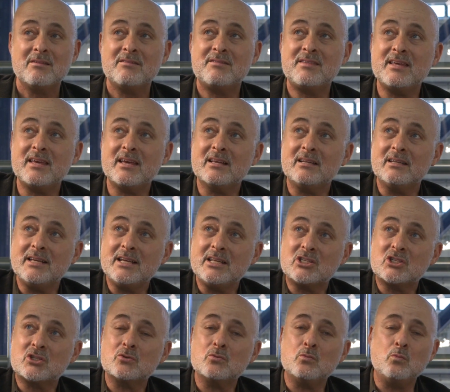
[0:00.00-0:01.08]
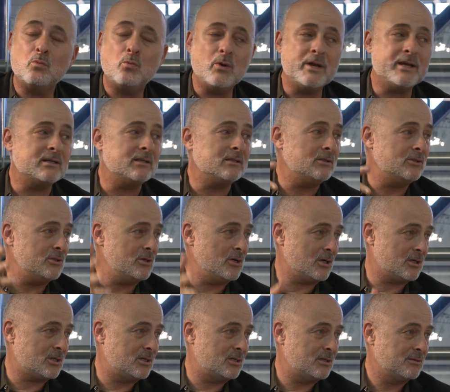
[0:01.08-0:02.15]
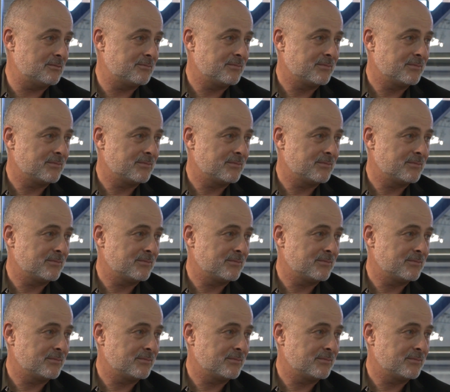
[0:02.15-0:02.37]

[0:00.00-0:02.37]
The elites will look.